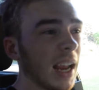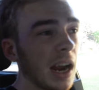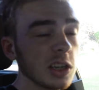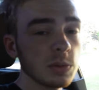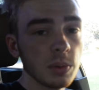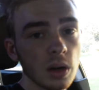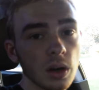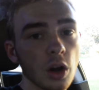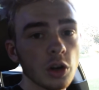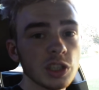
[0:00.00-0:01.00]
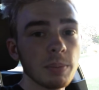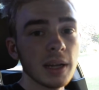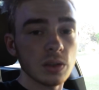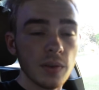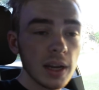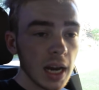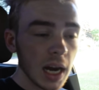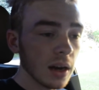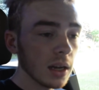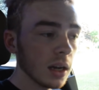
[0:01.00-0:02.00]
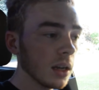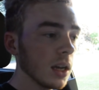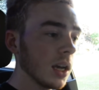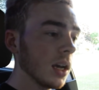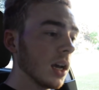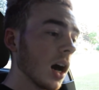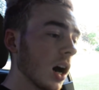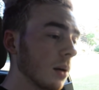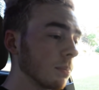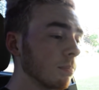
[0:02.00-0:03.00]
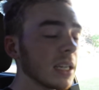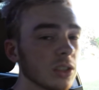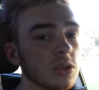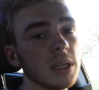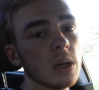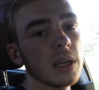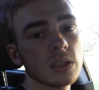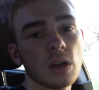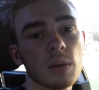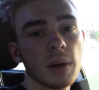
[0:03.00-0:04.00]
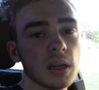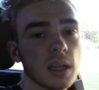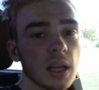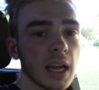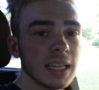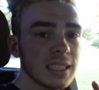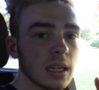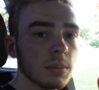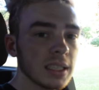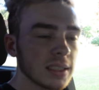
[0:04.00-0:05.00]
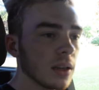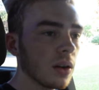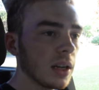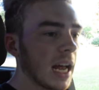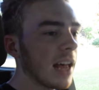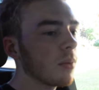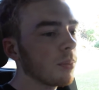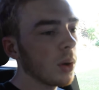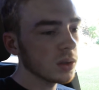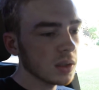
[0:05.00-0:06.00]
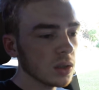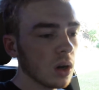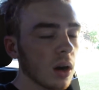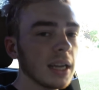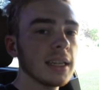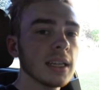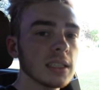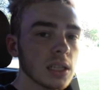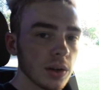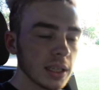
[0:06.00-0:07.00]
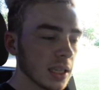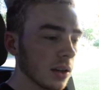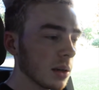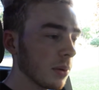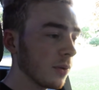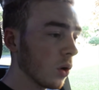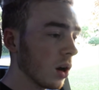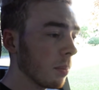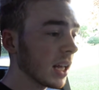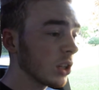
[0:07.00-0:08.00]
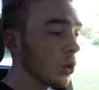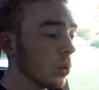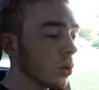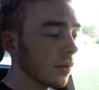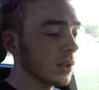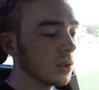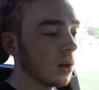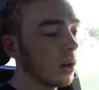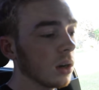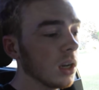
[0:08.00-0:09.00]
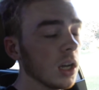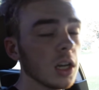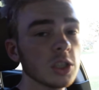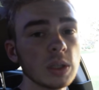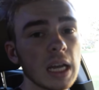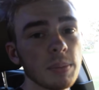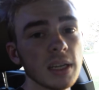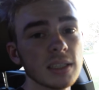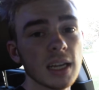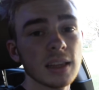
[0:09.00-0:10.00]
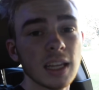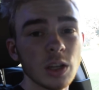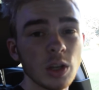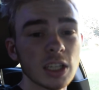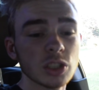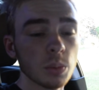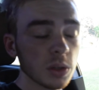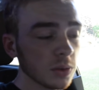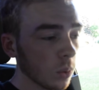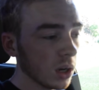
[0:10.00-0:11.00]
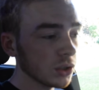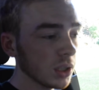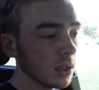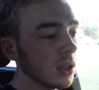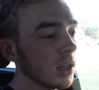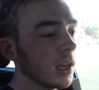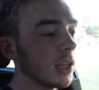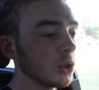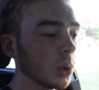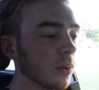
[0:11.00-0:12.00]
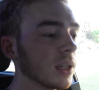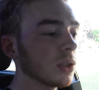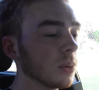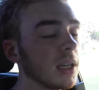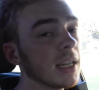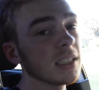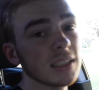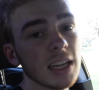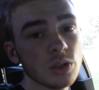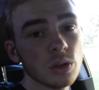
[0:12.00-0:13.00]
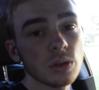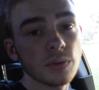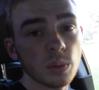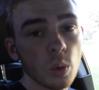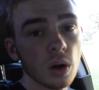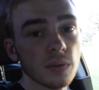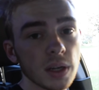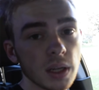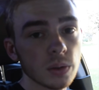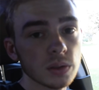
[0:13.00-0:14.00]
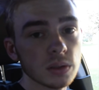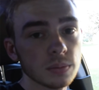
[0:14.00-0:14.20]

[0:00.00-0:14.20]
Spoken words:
Harrisburg, Hershey, Pennsylvania area, message me and we can talk about it. Like I said, I'm not set on it. I haven't posted this car. I did considering selling it before, but I do love this car. So with that being said, thank you guys so much for watching. Enjoy the rest of your week and stay tuned for more videos.